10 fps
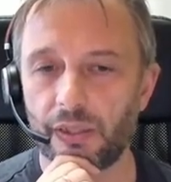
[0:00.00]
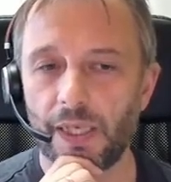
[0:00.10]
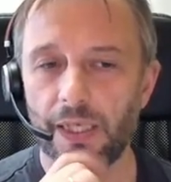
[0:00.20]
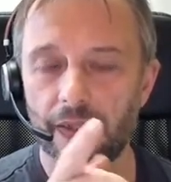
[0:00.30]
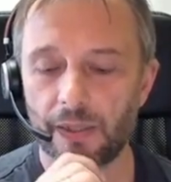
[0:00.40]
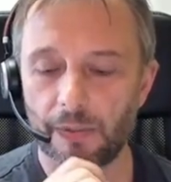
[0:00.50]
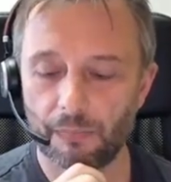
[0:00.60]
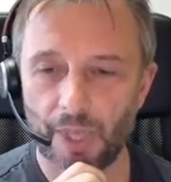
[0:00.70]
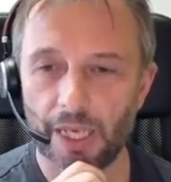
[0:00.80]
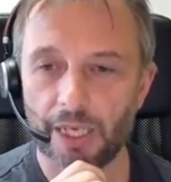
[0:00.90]
And I'm
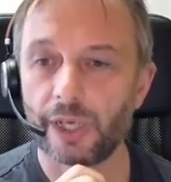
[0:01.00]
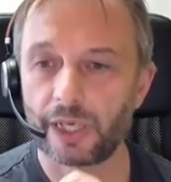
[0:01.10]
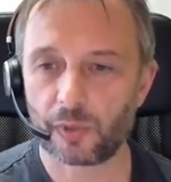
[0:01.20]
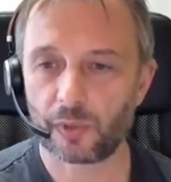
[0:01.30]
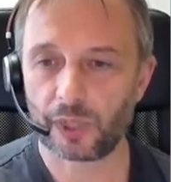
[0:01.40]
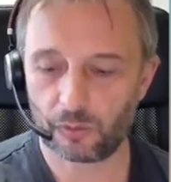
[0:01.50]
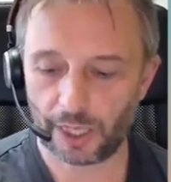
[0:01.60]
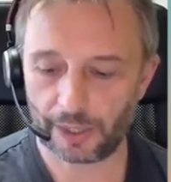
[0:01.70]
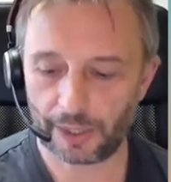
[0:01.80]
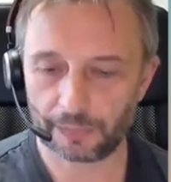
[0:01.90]
going to explain why.